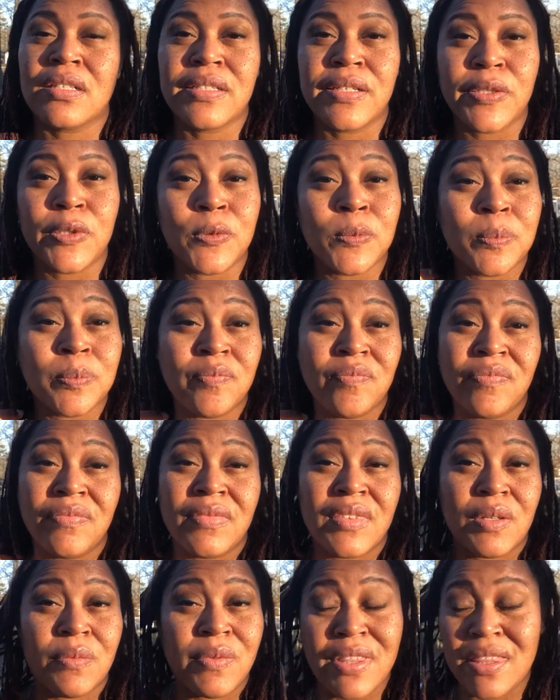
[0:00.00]
So
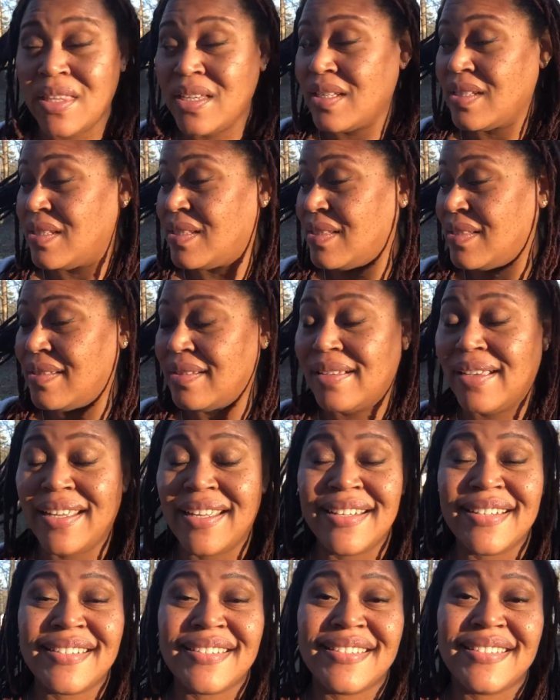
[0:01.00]
with this,
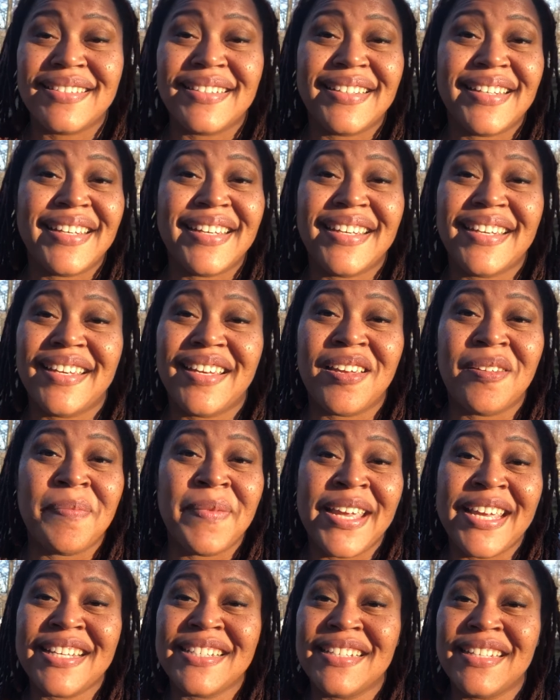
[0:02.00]
it's
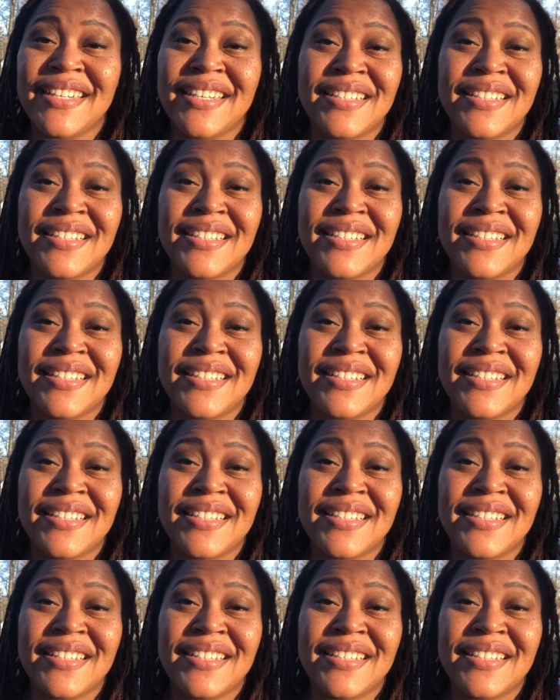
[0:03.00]
amazing.